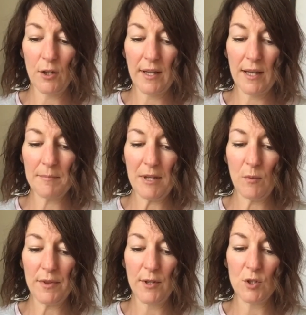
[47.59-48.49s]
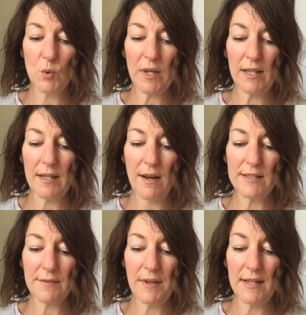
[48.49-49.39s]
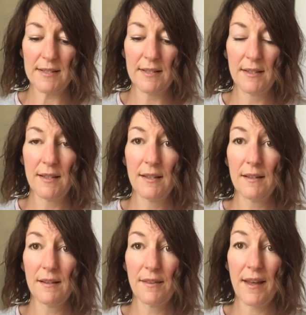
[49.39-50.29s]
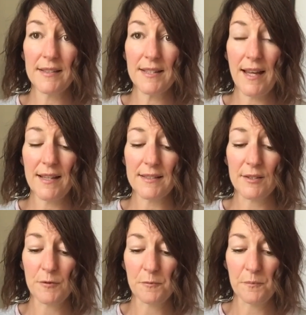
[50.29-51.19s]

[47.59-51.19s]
looking at me with those twinkly eyes of his, "that's that."